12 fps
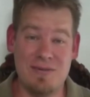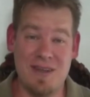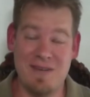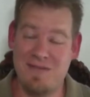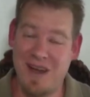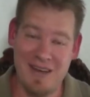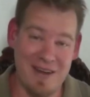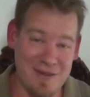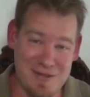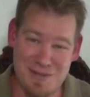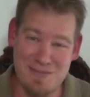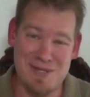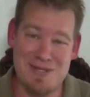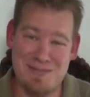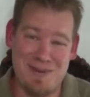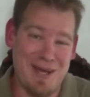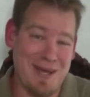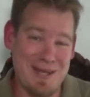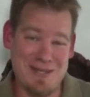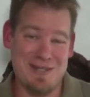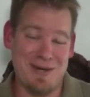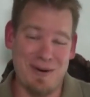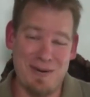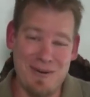invite others to participate. And
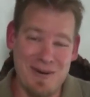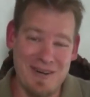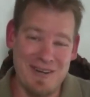so